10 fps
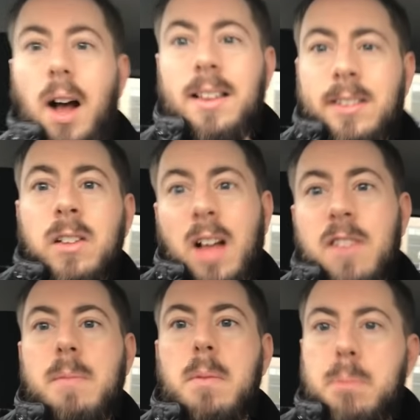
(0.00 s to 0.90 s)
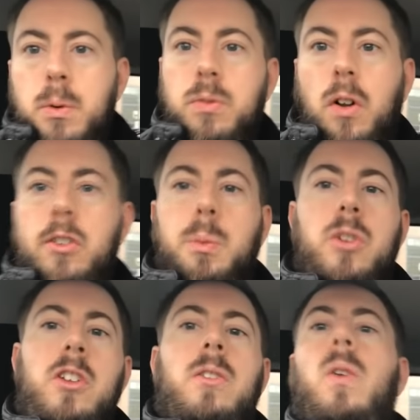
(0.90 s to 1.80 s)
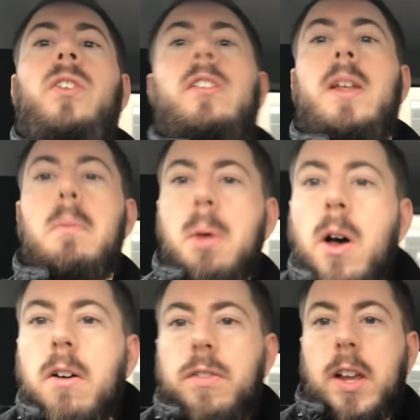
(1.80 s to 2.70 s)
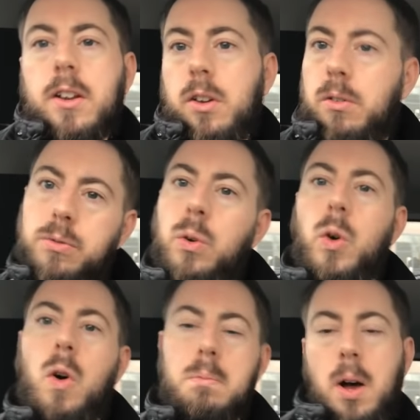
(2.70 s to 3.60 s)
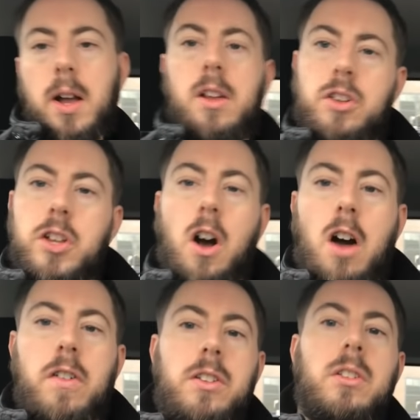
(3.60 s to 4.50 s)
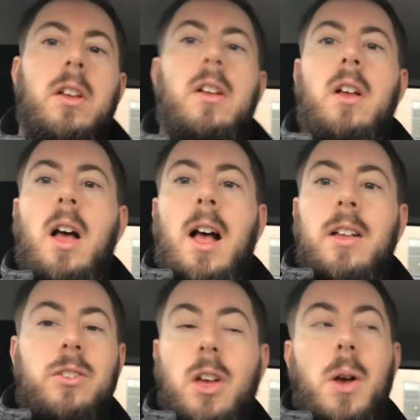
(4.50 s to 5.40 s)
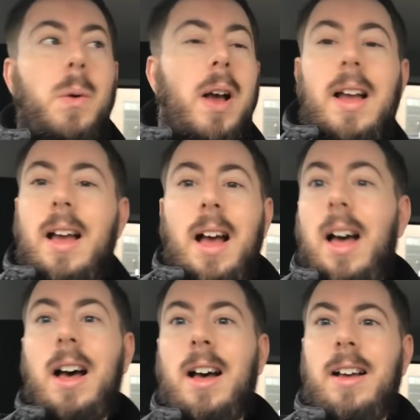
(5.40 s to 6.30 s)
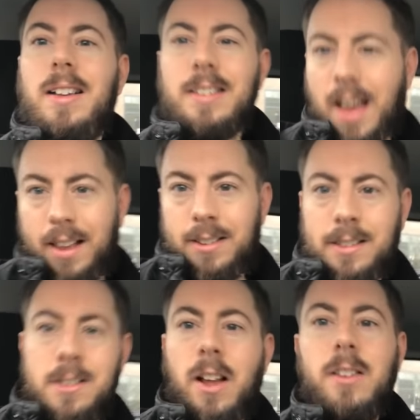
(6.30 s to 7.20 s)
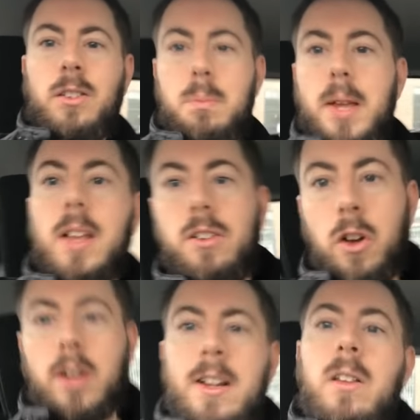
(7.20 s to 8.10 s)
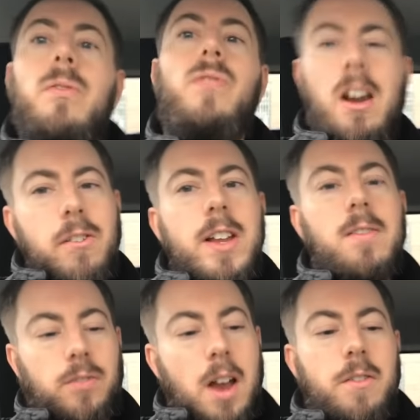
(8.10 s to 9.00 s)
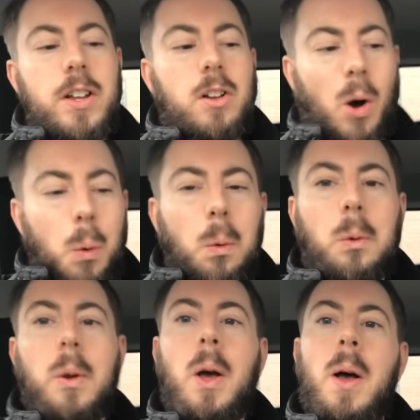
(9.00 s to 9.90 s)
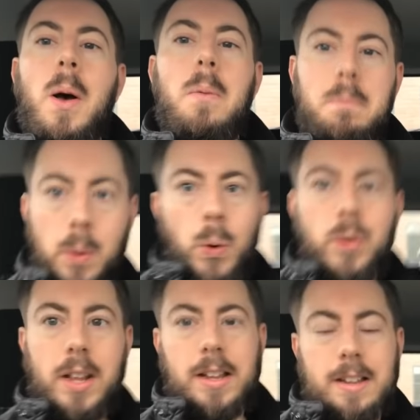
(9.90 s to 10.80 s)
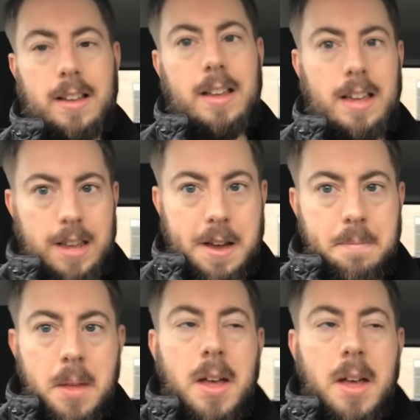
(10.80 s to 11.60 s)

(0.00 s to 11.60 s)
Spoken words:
I still have my bouffant, which is obviously perfect for my tiaras. So, yes, it's nice to be done. It's a very, very cold morning here